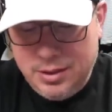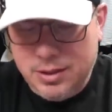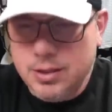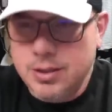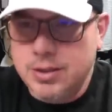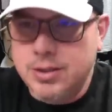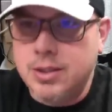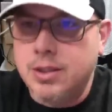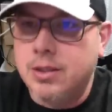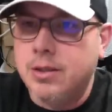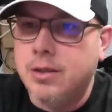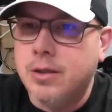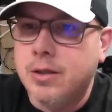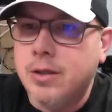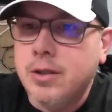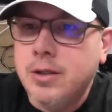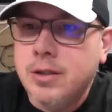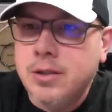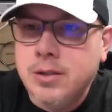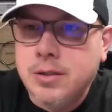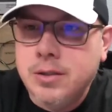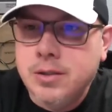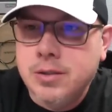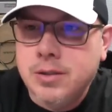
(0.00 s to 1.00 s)
It's a
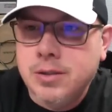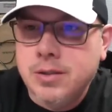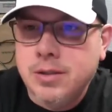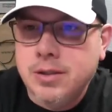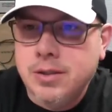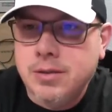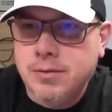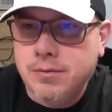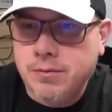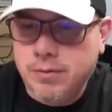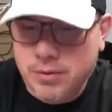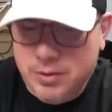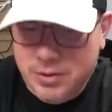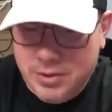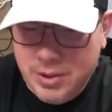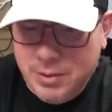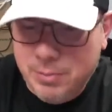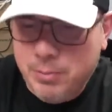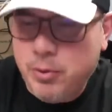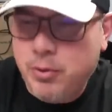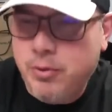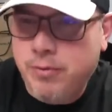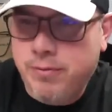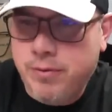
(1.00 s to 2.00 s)

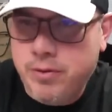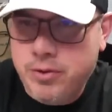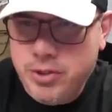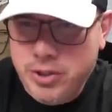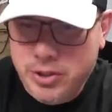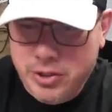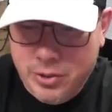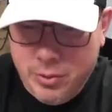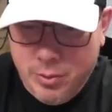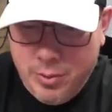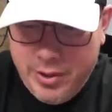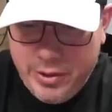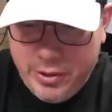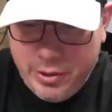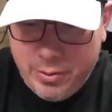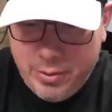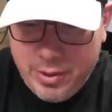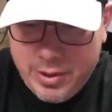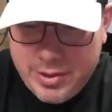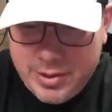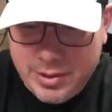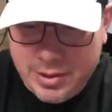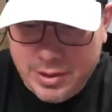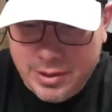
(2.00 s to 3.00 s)
typical Virginia weather
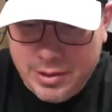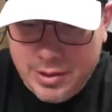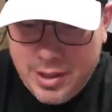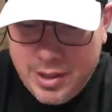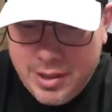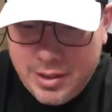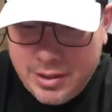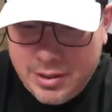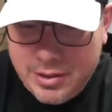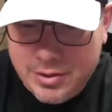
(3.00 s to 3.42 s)
recently, right?